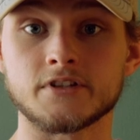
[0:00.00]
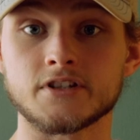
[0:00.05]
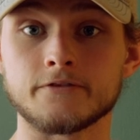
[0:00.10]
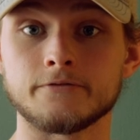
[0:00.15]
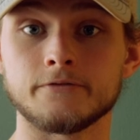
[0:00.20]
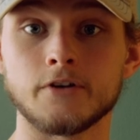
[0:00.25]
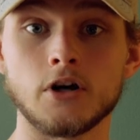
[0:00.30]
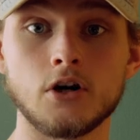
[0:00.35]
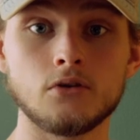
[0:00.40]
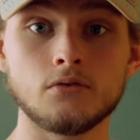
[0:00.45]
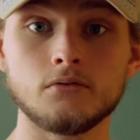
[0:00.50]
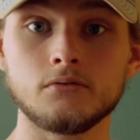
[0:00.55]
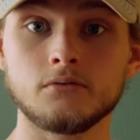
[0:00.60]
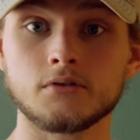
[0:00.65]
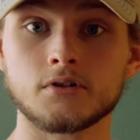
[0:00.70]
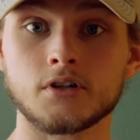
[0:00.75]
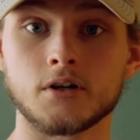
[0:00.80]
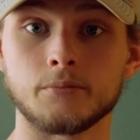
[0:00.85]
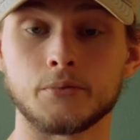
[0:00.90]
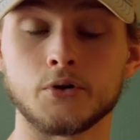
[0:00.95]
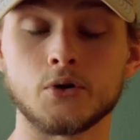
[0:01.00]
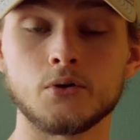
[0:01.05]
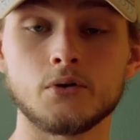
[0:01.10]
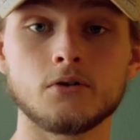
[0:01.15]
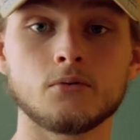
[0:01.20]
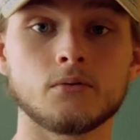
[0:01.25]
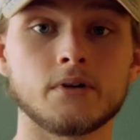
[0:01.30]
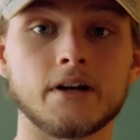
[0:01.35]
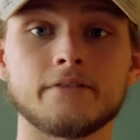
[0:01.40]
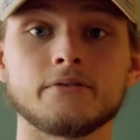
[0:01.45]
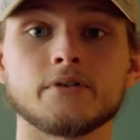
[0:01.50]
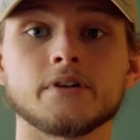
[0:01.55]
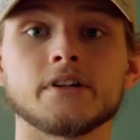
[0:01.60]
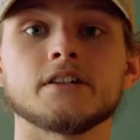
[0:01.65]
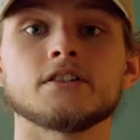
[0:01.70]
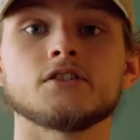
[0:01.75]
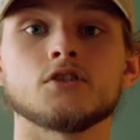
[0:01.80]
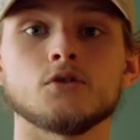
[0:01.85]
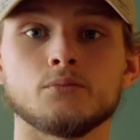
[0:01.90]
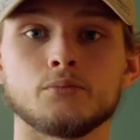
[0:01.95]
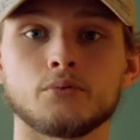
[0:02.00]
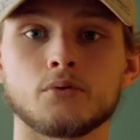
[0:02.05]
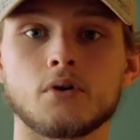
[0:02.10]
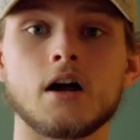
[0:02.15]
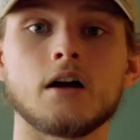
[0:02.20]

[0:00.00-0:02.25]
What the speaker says: it's a phone, computer, whatever it is, you